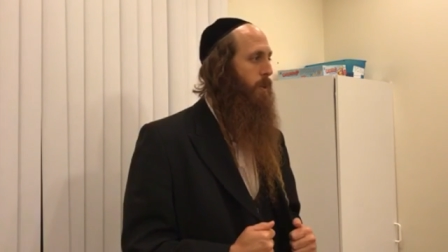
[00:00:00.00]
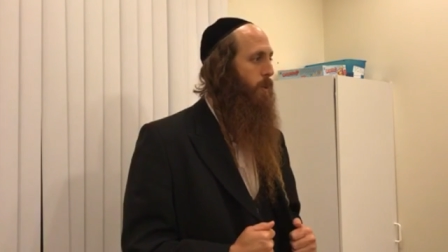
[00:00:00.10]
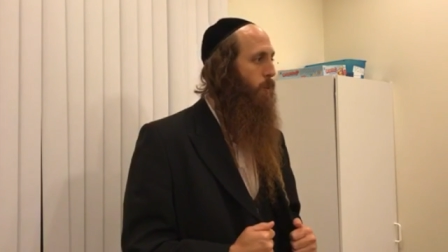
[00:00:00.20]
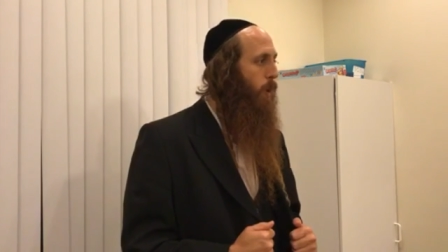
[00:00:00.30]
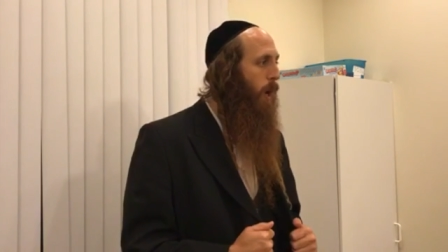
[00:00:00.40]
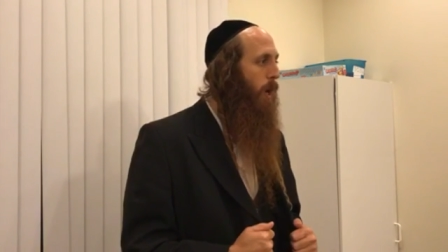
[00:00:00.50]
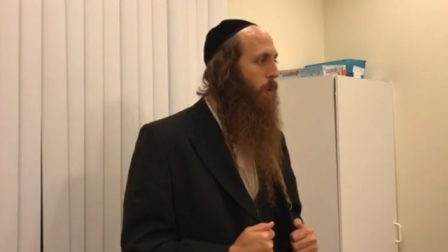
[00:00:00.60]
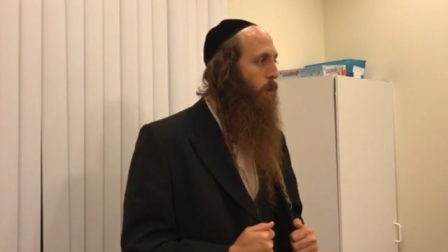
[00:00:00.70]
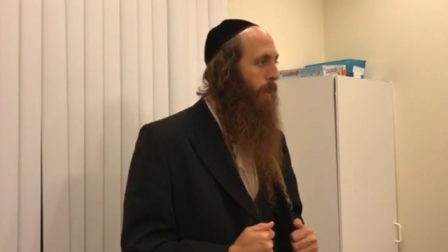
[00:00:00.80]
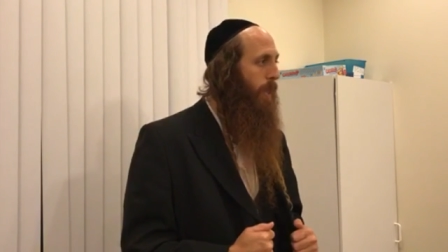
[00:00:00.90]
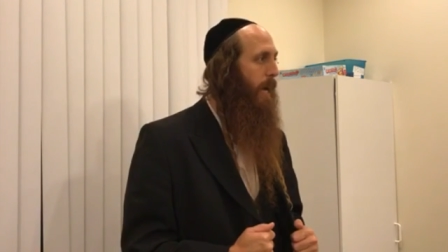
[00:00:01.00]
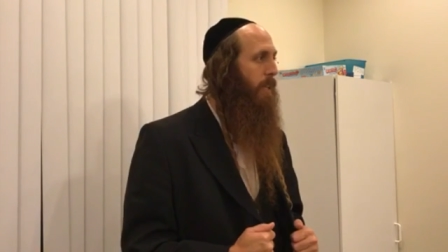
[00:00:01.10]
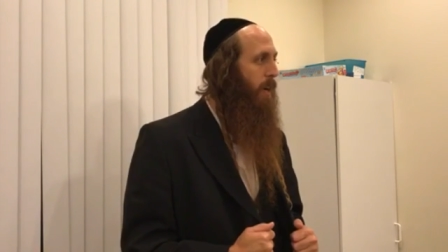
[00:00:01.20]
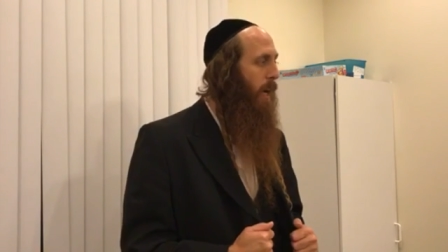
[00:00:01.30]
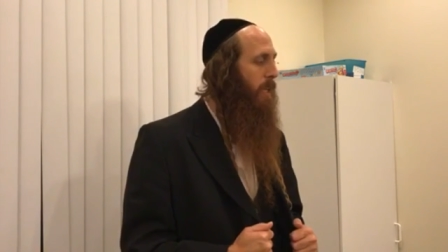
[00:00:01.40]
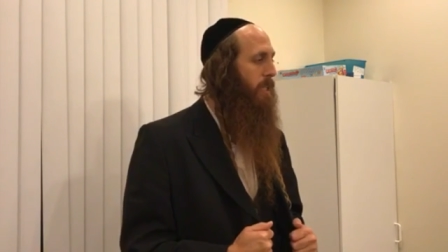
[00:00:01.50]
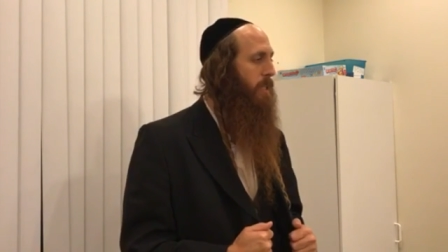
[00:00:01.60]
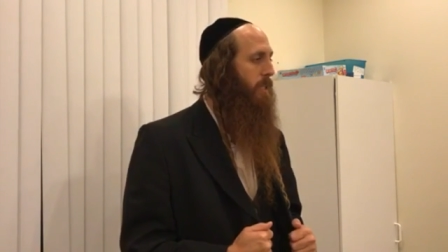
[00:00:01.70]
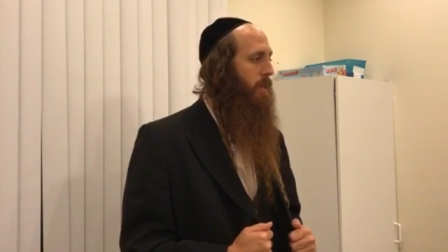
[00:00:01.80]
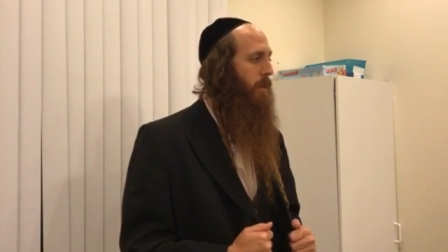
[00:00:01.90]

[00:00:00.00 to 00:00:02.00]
to walk with that honesty,